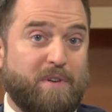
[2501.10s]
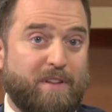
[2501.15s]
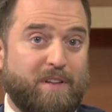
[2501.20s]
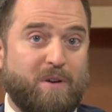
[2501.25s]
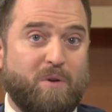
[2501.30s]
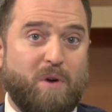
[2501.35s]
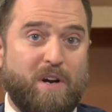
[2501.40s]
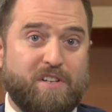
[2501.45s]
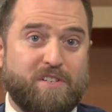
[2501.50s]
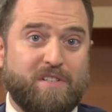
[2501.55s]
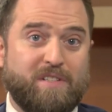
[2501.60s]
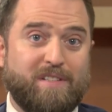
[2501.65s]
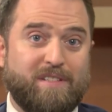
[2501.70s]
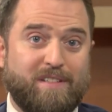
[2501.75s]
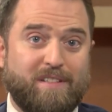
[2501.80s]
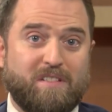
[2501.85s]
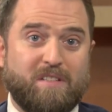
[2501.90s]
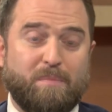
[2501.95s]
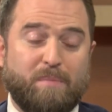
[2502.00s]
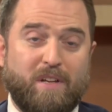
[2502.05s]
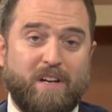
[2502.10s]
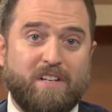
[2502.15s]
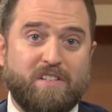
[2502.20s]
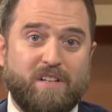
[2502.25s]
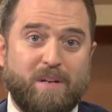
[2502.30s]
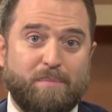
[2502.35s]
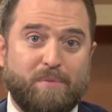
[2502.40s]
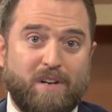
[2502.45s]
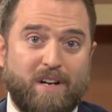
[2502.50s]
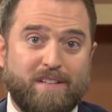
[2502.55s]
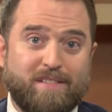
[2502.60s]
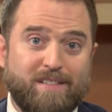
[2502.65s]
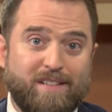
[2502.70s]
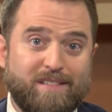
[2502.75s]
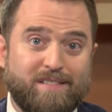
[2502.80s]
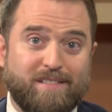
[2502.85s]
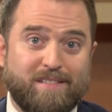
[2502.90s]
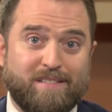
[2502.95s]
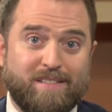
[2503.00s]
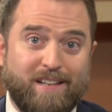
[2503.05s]
of the questions in the supply chain
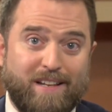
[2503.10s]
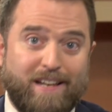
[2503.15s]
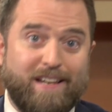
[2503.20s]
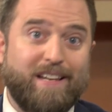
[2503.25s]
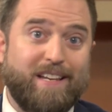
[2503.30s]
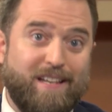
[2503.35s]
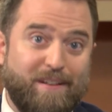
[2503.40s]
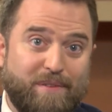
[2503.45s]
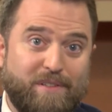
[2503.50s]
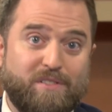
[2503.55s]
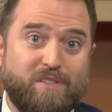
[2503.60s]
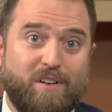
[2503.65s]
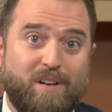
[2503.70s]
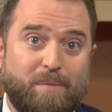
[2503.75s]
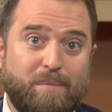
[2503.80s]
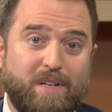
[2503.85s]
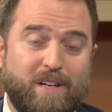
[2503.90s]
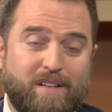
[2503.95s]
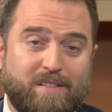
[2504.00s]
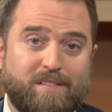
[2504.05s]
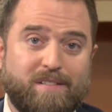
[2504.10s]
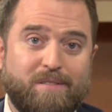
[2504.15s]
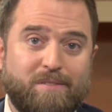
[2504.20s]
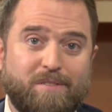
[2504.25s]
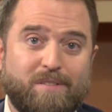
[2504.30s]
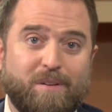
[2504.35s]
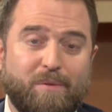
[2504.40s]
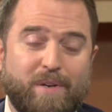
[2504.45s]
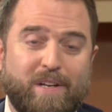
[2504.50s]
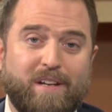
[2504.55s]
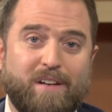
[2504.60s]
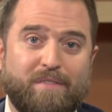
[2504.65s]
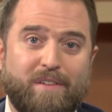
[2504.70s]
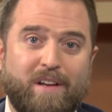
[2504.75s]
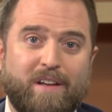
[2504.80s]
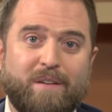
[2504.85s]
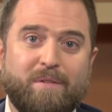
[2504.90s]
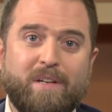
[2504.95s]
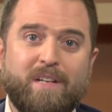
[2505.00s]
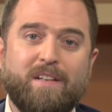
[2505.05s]
process is give us your MDS2 so we can
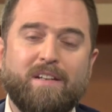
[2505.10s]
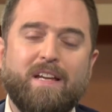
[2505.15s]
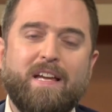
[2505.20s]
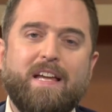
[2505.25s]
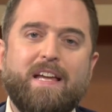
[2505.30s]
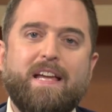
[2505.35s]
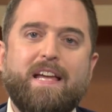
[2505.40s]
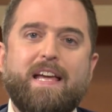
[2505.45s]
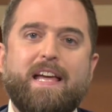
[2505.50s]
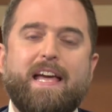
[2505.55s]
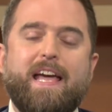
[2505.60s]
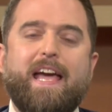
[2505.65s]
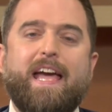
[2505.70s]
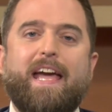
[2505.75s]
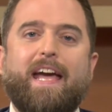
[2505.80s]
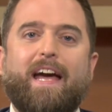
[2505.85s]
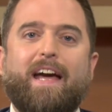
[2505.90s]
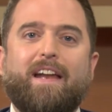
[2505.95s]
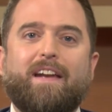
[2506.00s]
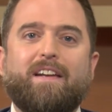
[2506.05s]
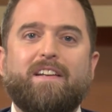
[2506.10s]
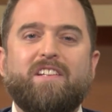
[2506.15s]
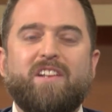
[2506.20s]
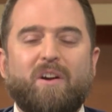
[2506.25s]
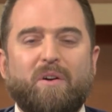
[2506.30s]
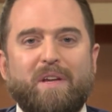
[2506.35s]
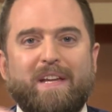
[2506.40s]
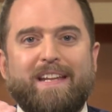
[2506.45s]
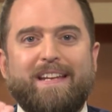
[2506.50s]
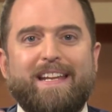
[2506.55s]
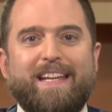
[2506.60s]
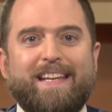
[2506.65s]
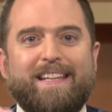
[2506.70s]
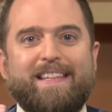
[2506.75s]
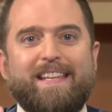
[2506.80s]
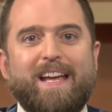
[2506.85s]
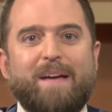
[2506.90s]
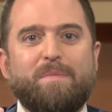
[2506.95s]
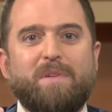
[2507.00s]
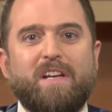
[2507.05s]
evaluate it. And in
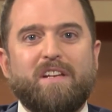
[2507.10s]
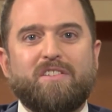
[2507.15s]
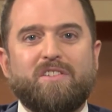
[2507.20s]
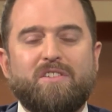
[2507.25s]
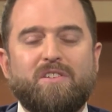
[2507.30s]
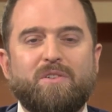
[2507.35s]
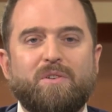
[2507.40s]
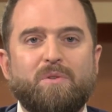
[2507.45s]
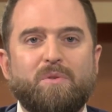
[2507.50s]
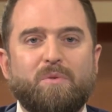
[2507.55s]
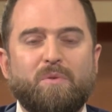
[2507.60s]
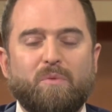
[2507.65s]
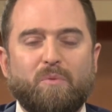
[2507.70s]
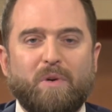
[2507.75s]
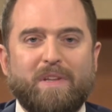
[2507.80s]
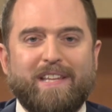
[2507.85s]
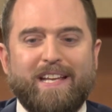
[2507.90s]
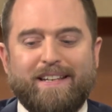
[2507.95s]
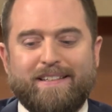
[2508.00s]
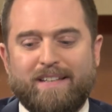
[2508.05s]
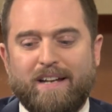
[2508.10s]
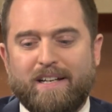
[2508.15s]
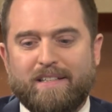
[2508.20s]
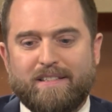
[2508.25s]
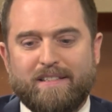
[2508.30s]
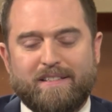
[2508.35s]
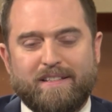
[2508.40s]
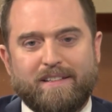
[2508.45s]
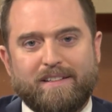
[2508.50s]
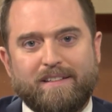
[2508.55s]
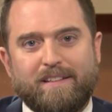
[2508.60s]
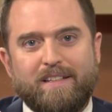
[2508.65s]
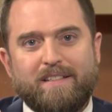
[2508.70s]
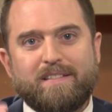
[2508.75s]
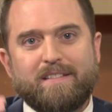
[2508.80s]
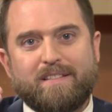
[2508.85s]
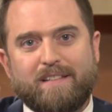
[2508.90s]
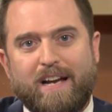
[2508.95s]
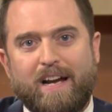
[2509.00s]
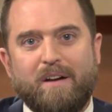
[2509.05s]
the MDS2, what that does is it
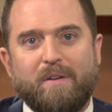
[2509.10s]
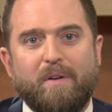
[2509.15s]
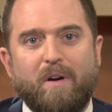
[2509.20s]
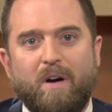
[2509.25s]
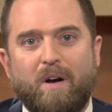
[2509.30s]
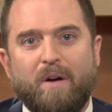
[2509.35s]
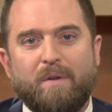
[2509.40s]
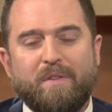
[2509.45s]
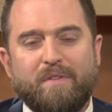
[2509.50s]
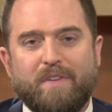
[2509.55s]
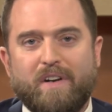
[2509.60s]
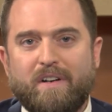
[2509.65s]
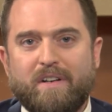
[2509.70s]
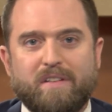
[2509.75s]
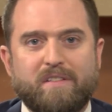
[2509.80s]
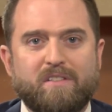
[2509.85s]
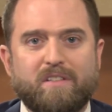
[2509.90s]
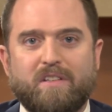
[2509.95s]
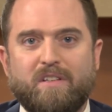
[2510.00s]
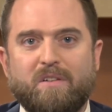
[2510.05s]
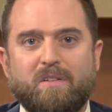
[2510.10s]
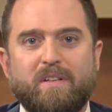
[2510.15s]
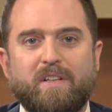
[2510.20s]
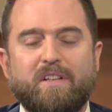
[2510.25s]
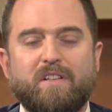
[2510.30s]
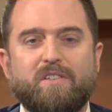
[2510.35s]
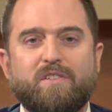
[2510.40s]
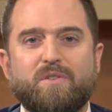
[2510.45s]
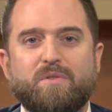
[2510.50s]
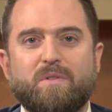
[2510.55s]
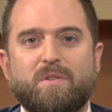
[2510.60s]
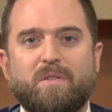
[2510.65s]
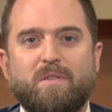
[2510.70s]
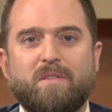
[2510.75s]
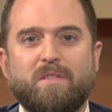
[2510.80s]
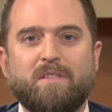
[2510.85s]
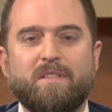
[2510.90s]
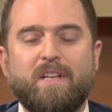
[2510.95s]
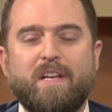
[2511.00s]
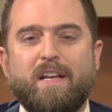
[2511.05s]
lists out all the various security
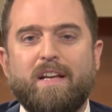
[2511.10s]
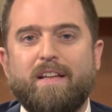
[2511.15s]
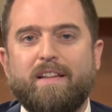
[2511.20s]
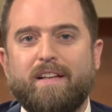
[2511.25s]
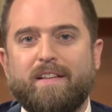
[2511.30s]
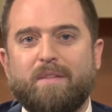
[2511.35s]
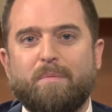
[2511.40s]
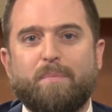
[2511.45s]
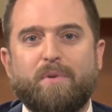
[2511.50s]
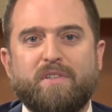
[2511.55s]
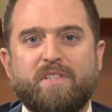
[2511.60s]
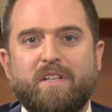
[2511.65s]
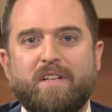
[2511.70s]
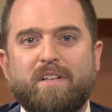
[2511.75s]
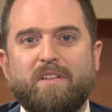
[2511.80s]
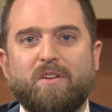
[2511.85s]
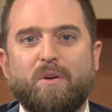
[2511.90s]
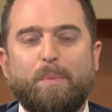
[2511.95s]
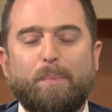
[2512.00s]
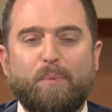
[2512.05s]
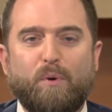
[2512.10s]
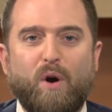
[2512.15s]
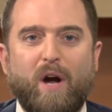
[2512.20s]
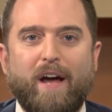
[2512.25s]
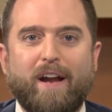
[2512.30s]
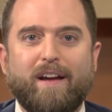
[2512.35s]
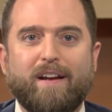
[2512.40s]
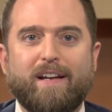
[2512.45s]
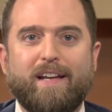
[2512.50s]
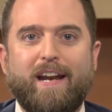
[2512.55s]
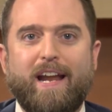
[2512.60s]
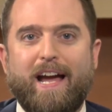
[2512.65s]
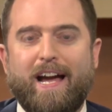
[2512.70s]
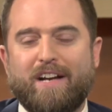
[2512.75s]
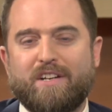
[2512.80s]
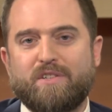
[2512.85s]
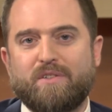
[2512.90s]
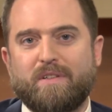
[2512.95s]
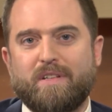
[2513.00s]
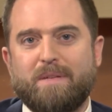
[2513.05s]
controls that the particular product can
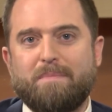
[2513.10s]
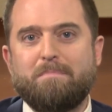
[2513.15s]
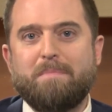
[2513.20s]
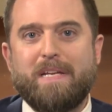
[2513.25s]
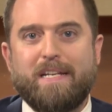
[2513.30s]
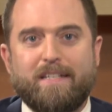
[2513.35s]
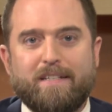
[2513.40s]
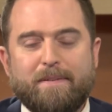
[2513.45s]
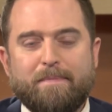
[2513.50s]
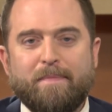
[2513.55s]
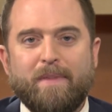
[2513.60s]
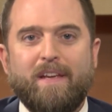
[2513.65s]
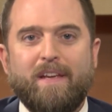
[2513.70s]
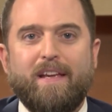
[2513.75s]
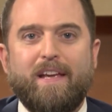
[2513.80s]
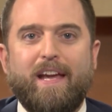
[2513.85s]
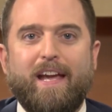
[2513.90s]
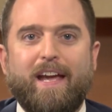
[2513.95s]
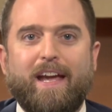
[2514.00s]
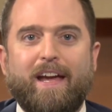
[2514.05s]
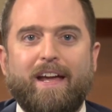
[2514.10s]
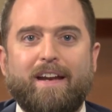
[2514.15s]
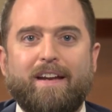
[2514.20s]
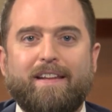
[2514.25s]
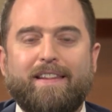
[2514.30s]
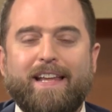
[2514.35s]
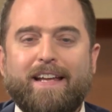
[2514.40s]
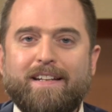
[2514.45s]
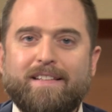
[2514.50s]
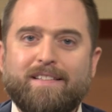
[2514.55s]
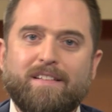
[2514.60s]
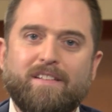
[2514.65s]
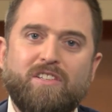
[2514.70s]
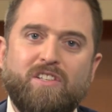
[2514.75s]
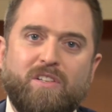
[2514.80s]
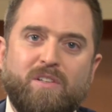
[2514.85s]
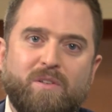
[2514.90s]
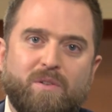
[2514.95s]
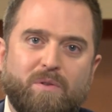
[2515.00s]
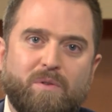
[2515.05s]
actually meet. And then it's on
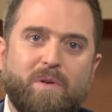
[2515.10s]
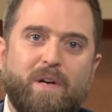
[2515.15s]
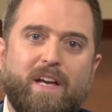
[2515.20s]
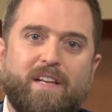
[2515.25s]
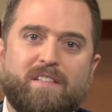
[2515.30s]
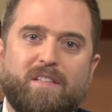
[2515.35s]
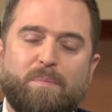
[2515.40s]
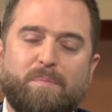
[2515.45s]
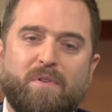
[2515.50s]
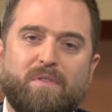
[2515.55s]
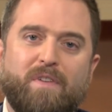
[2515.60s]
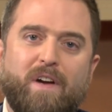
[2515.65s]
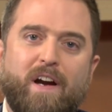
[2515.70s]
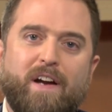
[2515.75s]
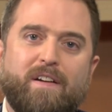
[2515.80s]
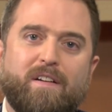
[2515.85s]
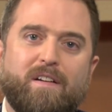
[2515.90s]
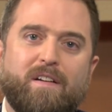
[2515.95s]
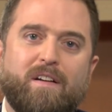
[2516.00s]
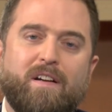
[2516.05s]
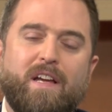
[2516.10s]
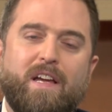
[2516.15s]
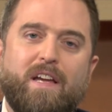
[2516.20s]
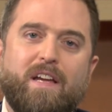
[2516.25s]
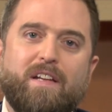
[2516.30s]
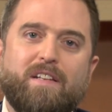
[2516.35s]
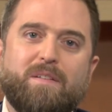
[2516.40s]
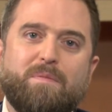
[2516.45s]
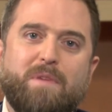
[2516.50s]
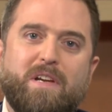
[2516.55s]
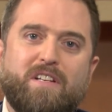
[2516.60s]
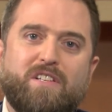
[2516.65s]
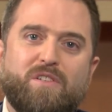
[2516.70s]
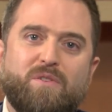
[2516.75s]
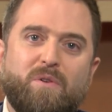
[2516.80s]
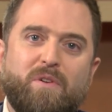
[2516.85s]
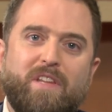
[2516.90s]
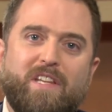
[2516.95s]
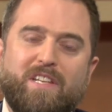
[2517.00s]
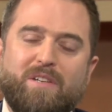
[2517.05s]
you as the provider to make
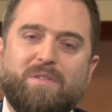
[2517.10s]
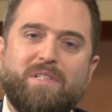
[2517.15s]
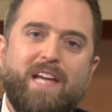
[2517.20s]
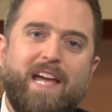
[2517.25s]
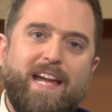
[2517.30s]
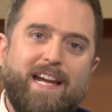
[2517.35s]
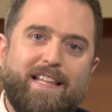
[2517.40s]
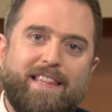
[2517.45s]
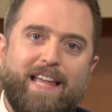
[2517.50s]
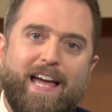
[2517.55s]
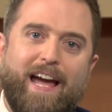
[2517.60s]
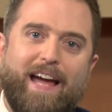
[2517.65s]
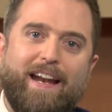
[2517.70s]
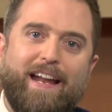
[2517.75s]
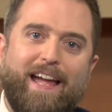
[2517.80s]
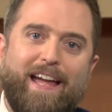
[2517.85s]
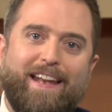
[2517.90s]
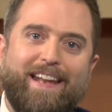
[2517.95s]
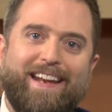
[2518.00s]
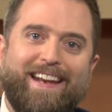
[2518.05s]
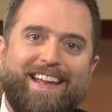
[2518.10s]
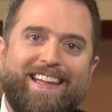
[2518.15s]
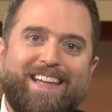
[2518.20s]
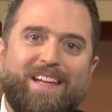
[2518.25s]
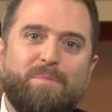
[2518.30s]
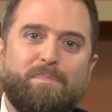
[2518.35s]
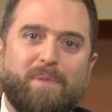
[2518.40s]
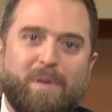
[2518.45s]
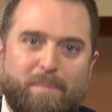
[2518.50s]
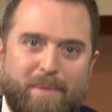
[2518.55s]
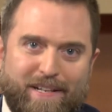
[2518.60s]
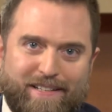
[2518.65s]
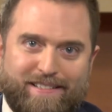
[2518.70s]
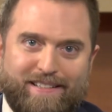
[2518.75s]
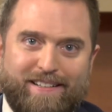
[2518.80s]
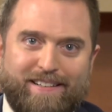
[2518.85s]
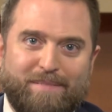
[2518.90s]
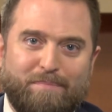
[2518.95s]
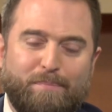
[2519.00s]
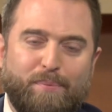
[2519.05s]
sure that you take that and then implement
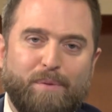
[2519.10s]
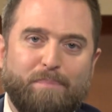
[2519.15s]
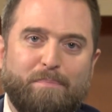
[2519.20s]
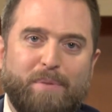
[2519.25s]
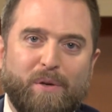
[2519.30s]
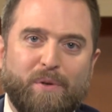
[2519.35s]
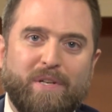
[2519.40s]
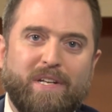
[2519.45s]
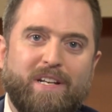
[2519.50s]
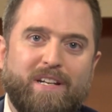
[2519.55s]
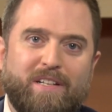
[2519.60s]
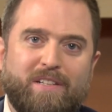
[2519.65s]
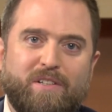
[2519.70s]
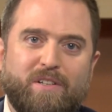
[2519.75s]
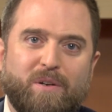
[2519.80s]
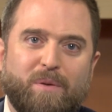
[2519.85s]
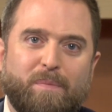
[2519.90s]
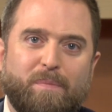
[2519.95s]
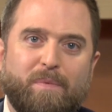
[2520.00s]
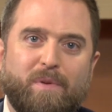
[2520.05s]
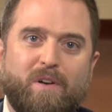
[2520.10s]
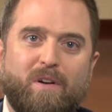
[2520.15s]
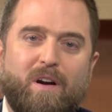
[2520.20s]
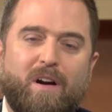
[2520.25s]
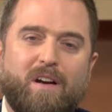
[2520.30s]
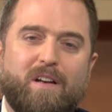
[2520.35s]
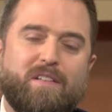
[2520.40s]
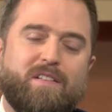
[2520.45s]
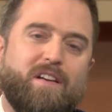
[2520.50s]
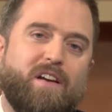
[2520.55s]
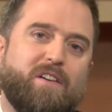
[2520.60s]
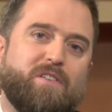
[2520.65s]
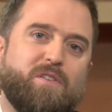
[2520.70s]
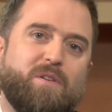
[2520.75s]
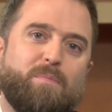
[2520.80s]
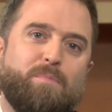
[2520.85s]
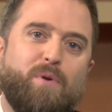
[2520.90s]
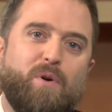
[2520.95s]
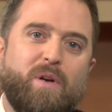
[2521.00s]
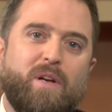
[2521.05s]
it, but build it into your
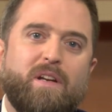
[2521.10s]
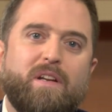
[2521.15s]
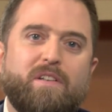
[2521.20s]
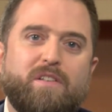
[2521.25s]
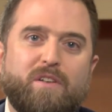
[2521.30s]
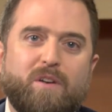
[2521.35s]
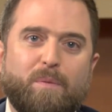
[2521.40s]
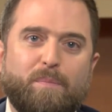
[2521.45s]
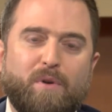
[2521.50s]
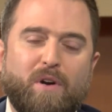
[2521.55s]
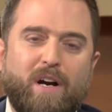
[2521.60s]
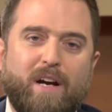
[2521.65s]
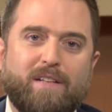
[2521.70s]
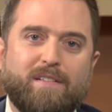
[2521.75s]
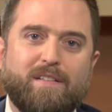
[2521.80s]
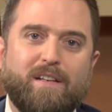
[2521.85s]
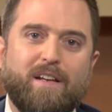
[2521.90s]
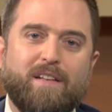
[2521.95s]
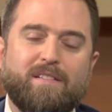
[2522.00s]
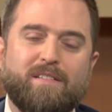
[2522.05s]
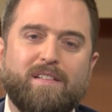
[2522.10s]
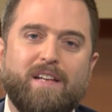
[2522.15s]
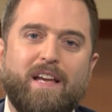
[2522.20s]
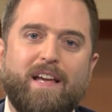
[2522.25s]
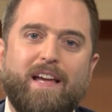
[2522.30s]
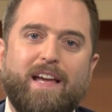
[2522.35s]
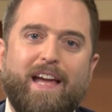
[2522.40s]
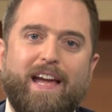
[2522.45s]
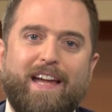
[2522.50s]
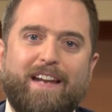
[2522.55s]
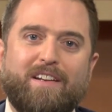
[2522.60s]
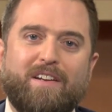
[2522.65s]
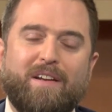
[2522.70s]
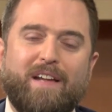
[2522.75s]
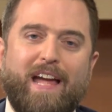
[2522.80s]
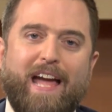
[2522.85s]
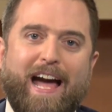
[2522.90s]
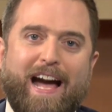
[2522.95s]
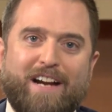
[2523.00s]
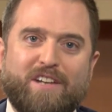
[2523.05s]
architecture, put it into your process,
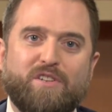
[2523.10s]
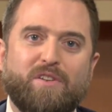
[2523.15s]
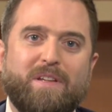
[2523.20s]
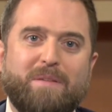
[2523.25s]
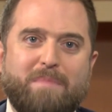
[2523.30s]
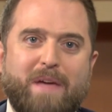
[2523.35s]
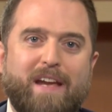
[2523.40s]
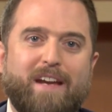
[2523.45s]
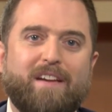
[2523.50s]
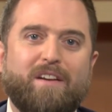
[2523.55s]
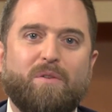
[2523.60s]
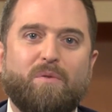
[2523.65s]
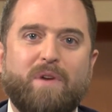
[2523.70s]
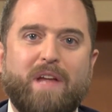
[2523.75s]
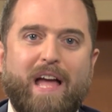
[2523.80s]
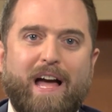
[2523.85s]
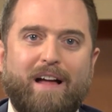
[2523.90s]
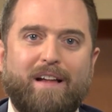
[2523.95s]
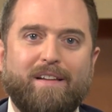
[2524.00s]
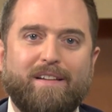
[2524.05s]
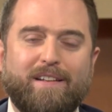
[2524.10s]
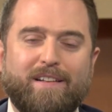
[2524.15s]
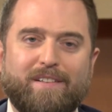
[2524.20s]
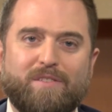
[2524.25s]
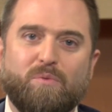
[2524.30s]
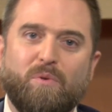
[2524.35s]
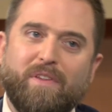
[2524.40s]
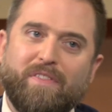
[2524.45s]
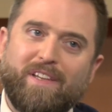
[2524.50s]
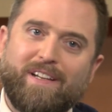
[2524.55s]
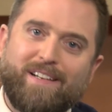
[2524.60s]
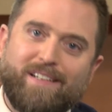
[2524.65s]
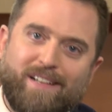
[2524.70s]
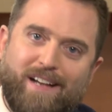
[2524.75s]
and actually make it a reality. It's one thing to